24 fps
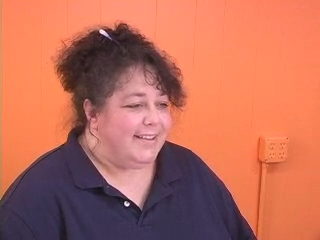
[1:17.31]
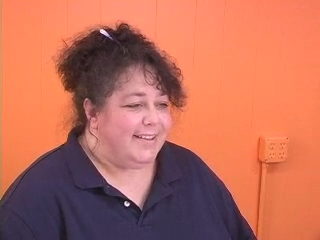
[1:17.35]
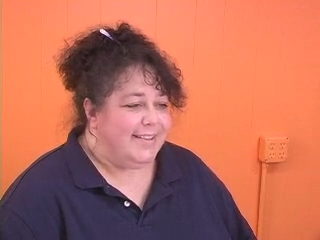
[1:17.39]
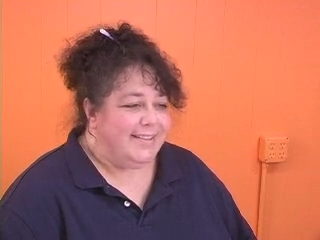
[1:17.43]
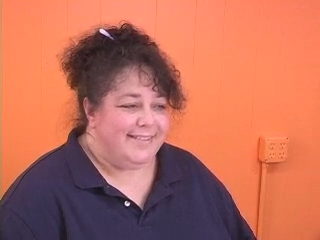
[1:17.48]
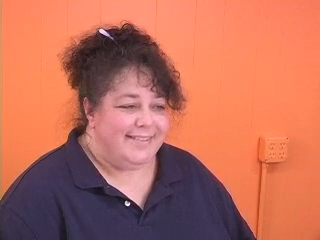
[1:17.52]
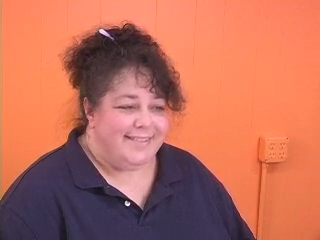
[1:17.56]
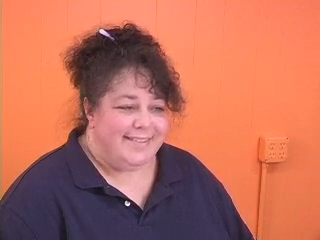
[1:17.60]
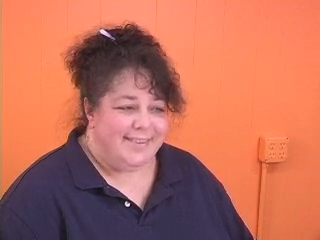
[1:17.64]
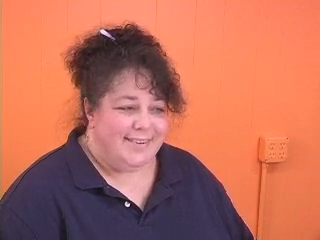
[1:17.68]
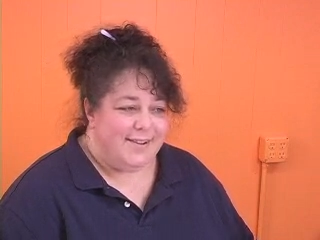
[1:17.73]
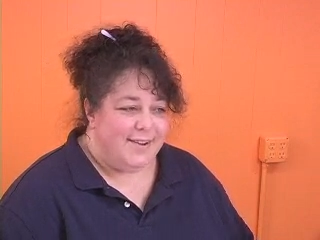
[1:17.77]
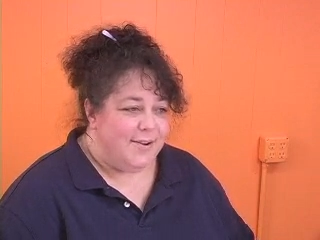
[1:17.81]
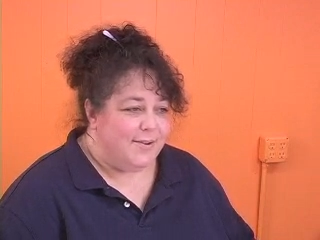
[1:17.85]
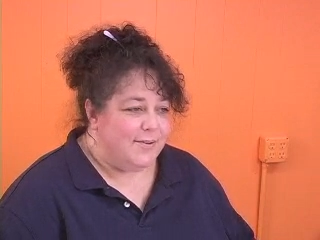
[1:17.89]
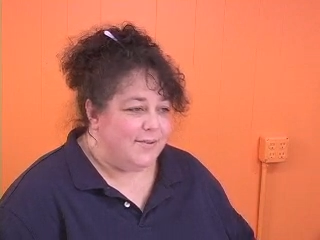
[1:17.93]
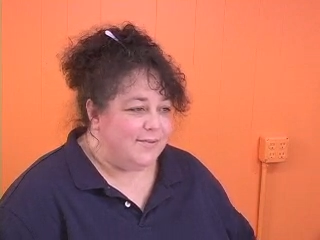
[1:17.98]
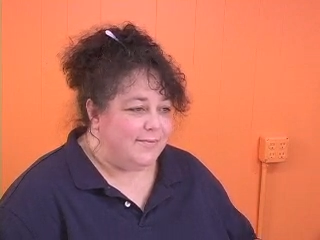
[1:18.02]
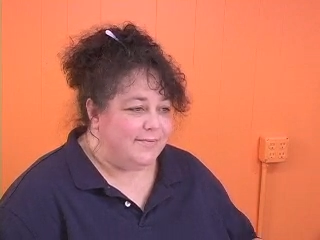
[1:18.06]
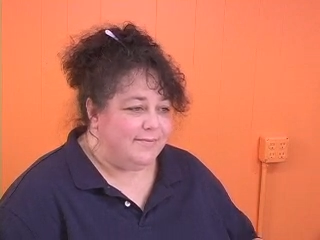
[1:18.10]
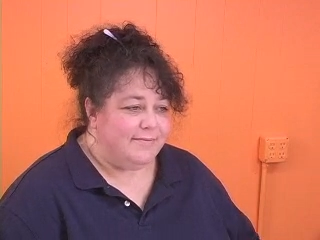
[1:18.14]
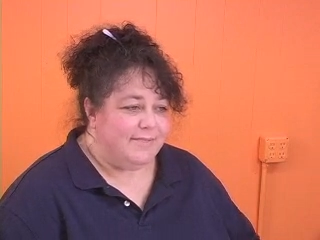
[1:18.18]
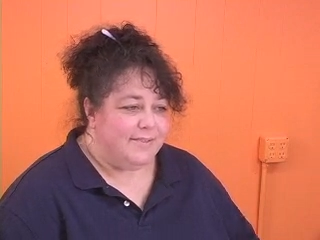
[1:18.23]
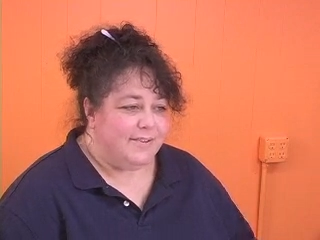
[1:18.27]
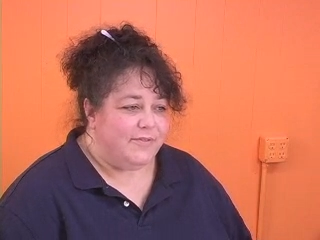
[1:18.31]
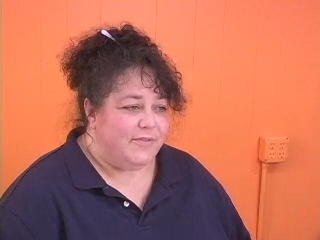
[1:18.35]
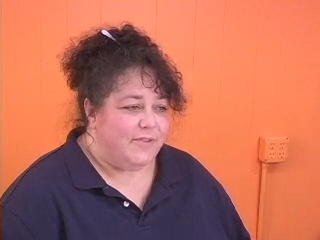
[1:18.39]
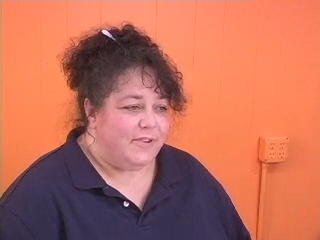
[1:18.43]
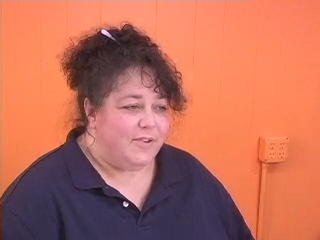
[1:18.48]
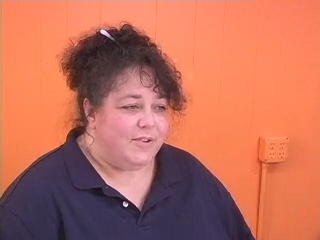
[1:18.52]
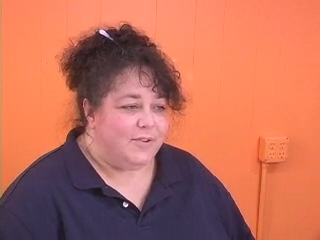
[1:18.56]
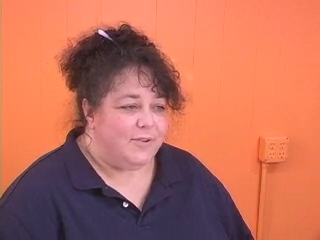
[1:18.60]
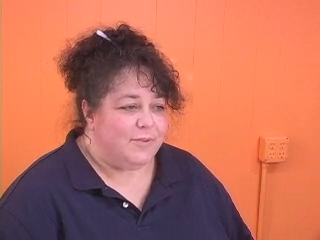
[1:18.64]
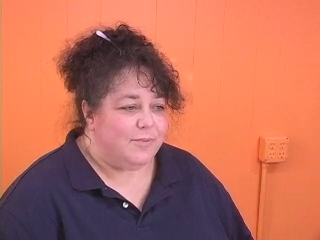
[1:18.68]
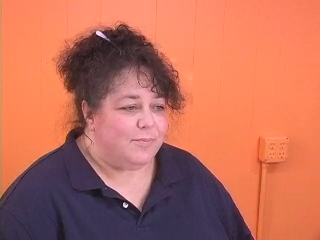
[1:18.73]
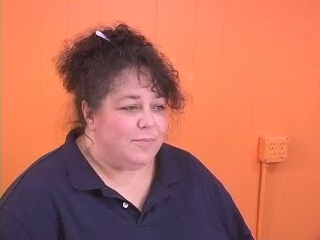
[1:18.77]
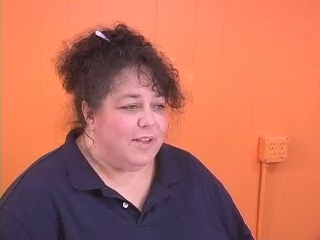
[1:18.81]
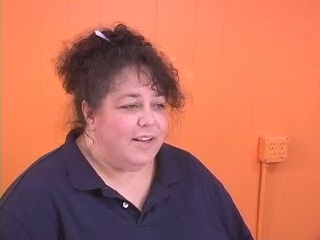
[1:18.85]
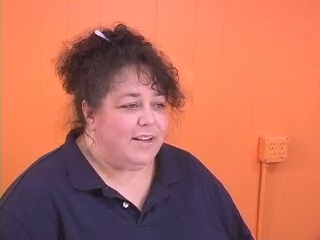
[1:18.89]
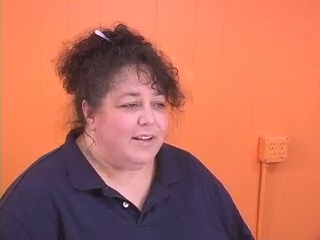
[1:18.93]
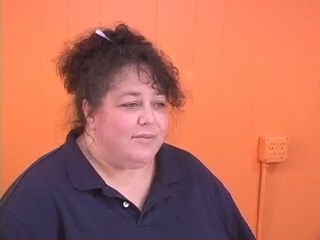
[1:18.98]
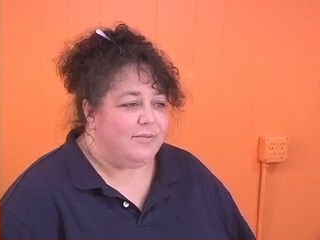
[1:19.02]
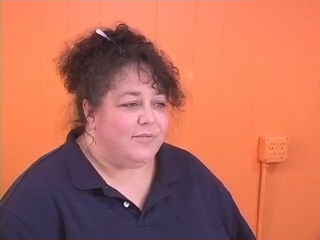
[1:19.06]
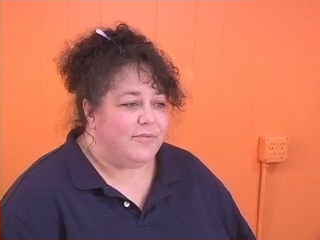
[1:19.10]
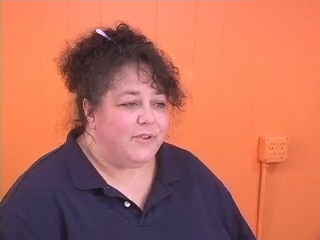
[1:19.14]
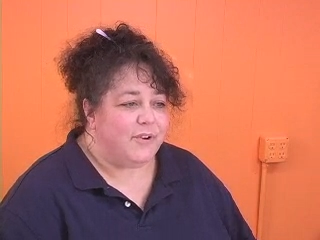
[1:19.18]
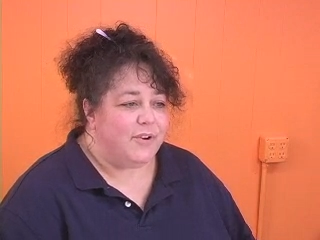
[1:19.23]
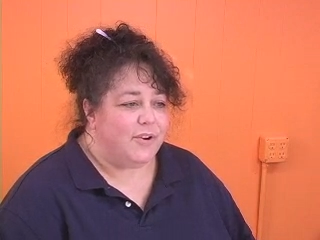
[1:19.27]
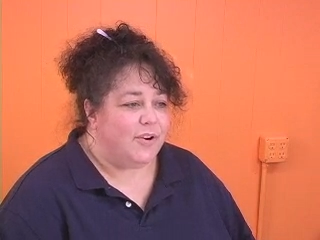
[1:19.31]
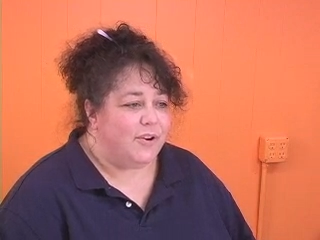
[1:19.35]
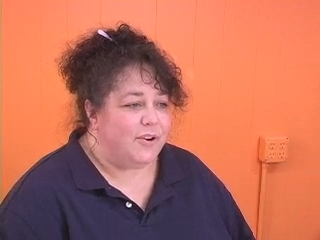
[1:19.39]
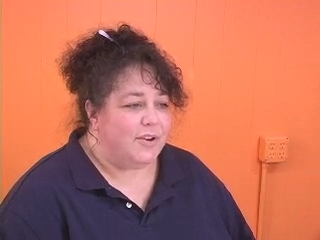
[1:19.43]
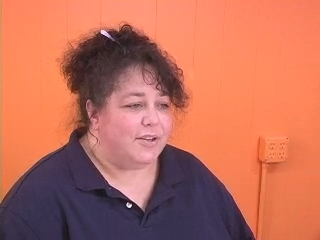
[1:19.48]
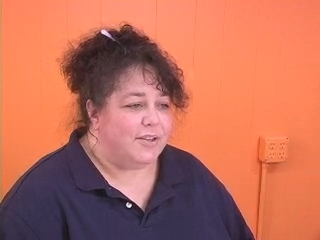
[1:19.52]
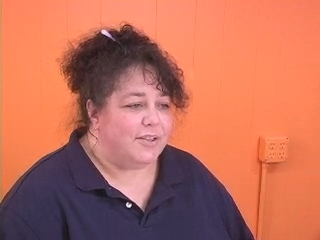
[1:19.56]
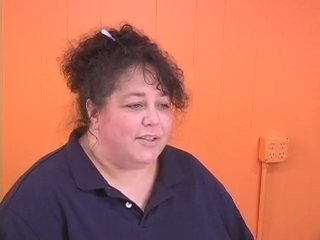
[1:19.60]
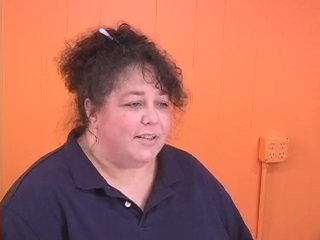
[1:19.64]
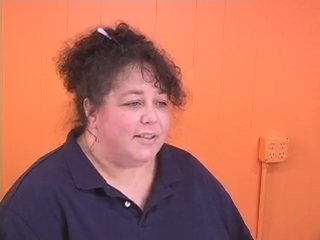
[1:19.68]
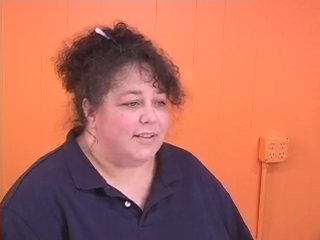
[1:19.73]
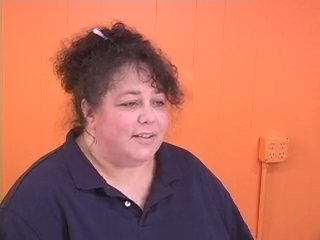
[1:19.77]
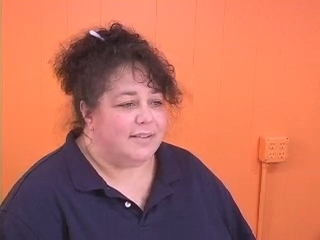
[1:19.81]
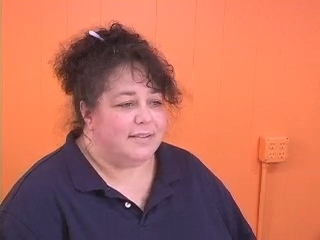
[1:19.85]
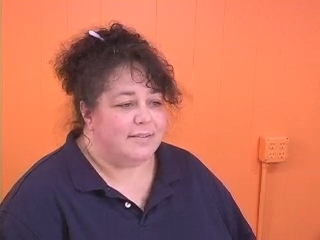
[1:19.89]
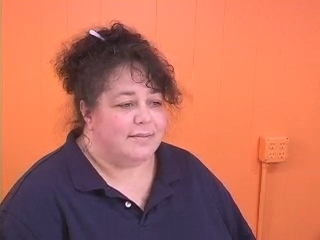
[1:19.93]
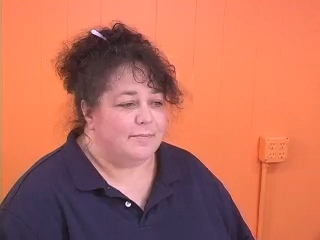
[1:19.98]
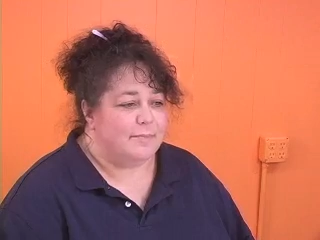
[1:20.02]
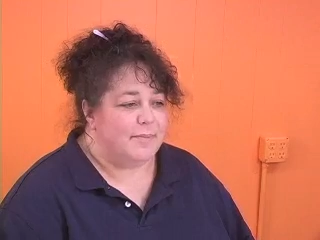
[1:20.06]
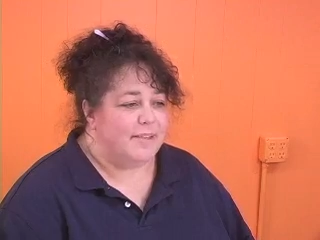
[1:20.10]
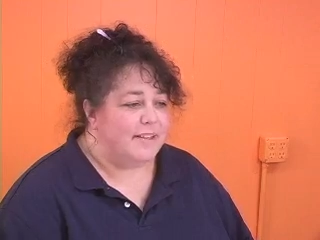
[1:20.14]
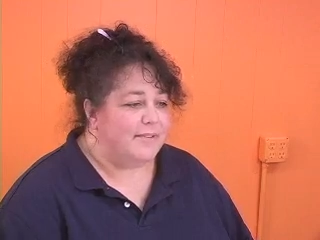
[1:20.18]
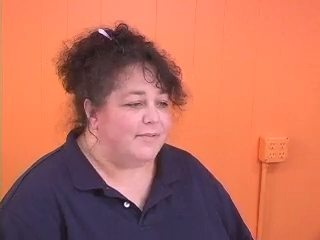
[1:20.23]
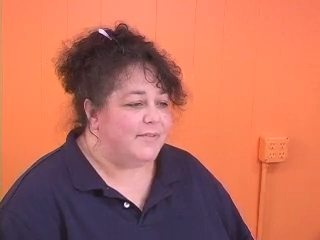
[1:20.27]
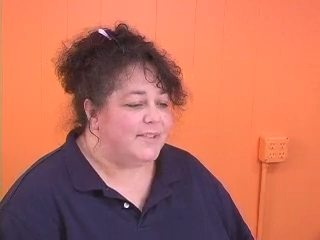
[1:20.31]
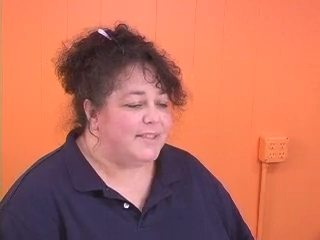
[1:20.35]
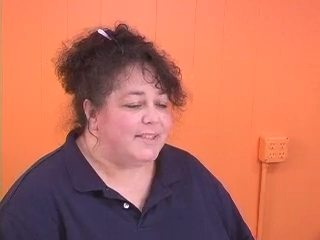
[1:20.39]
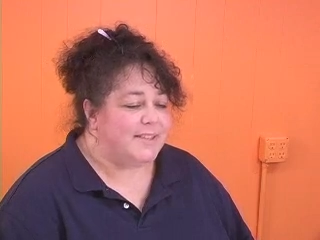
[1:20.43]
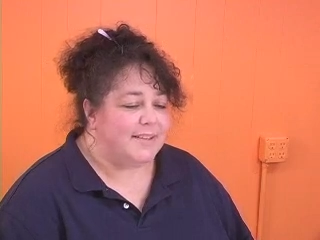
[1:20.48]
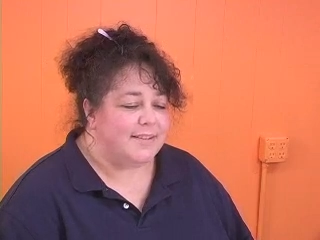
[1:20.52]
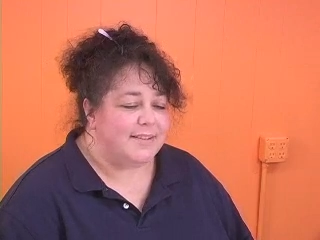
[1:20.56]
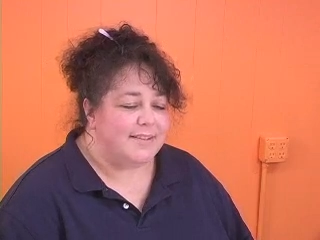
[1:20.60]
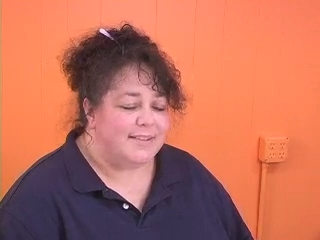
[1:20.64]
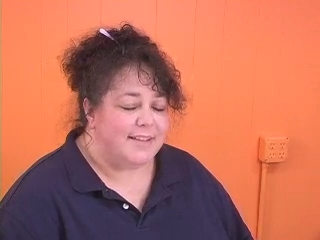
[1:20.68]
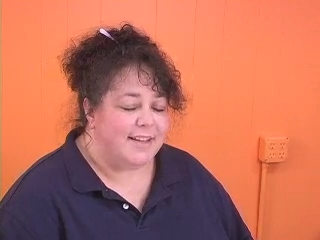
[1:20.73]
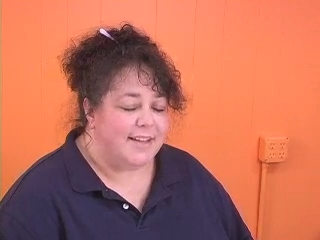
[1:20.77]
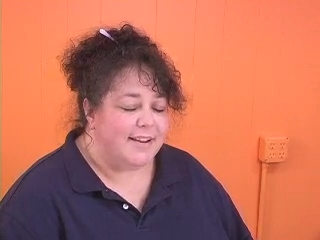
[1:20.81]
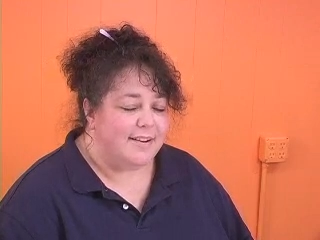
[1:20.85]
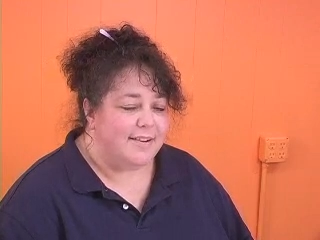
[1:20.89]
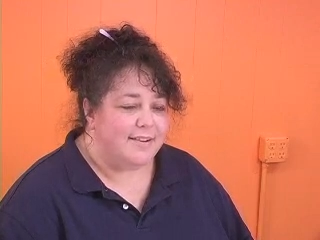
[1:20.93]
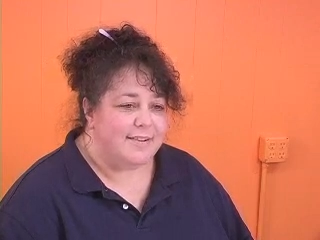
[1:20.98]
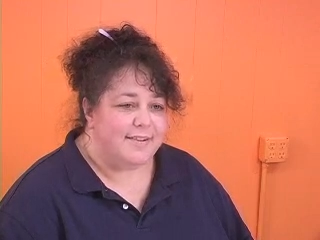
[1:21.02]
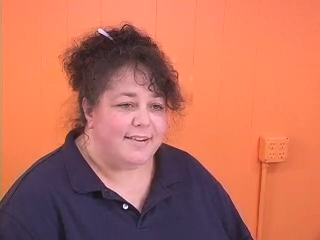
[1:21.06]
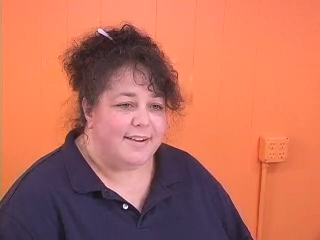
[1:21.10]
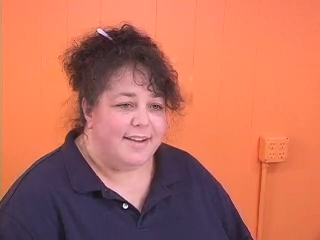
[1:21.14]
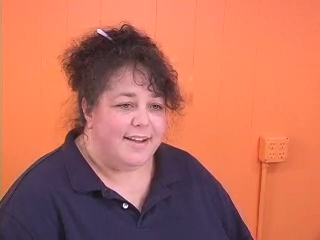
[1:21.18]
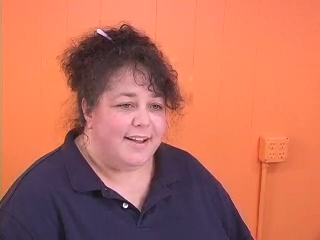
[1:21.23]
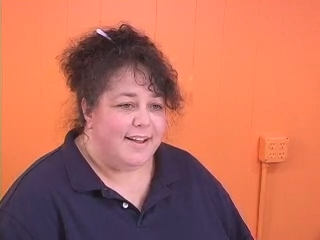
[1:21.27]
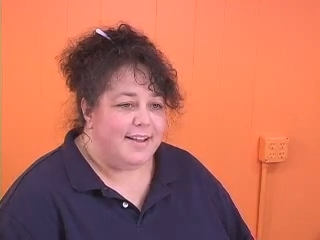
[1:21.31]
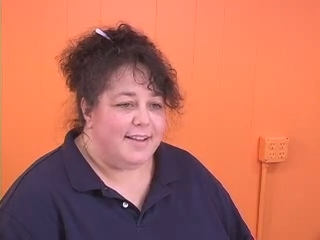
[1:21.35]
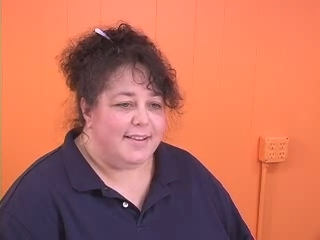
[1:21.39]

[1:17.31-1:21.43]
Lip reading: you know, if you're meaning for her to be a facilitator,